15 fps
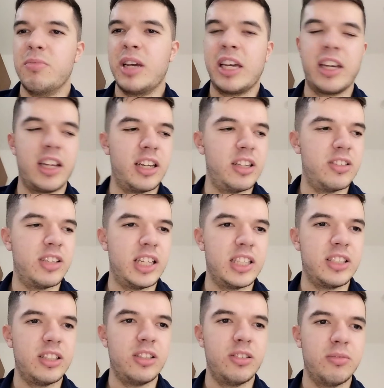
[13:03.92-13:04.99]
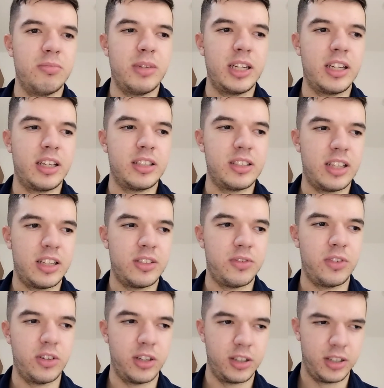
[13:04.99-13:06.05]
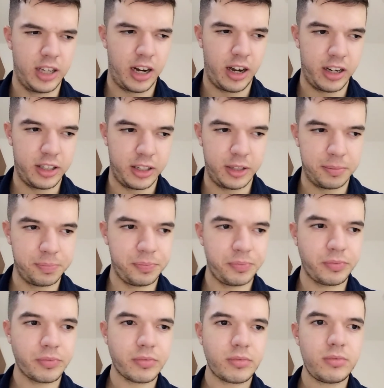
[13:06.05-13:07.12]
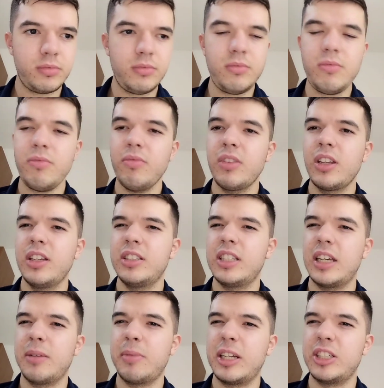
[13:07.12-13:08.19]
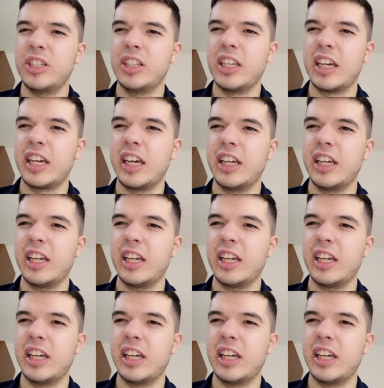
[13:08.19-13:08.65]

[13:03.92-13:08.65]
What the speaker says: make any sense. It doesn't make sense for a character. Say, imagine they